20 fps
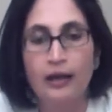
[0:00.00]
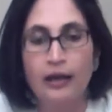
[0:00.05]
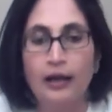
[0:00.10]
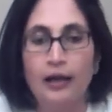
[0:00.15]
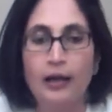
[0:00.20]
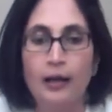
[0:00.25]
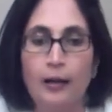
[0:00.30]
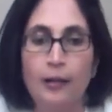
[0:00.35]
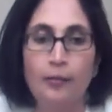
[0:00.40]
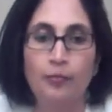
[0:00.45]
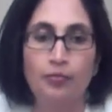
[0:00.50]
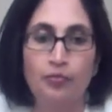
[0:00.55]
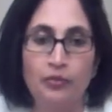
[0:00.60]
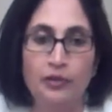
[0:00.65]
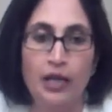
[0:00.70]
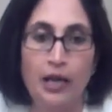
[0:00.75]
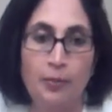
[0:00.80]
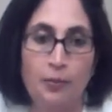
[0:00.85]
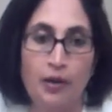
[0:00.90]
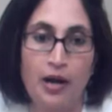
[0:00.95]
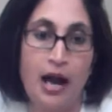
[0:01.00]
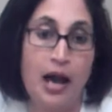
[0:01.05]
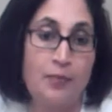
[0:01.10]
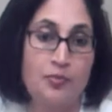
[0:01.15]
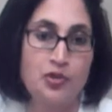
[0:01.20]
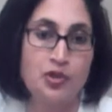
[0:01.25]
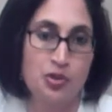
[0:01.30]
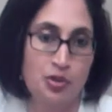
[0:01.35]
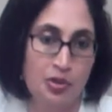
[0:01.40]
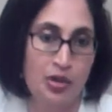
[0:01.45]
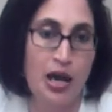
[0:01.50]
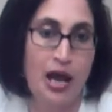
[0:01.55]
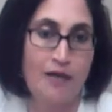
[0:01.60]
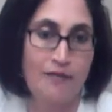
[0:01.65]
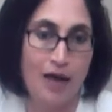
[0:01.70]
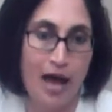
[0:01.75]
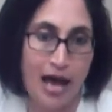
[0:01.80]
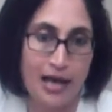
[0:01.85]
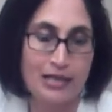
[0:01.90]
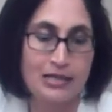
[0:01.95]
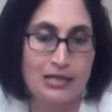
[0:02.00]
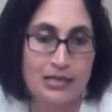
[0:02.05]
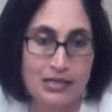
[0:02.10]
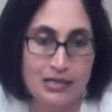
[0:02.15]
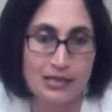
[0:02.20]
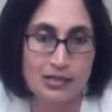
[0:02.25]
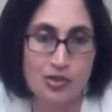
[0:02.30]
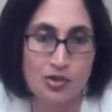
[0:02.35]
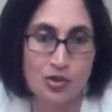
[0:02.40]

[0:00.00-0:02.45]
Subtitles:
that perhaps don't have access